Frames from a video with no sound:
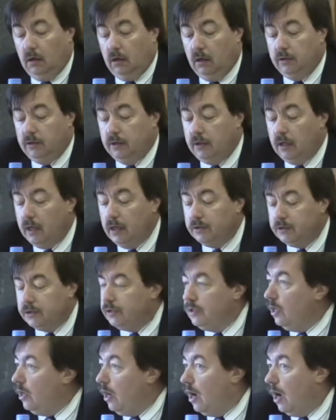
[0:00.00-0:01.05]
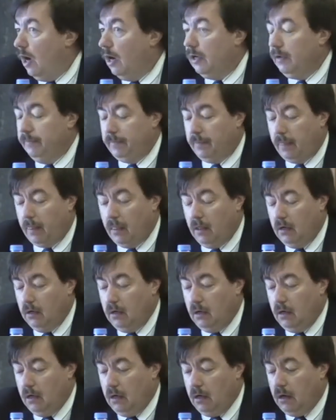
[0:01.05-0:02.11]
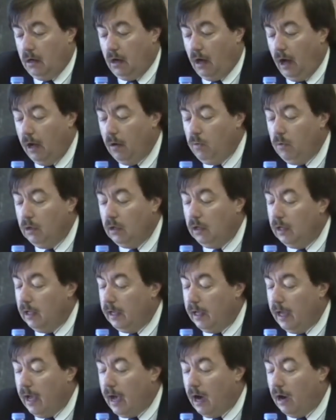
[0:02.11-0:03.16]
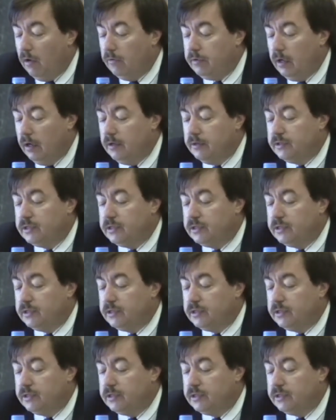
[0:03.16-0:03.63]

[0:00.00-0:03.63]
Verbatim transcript: In today's talk, I will lay out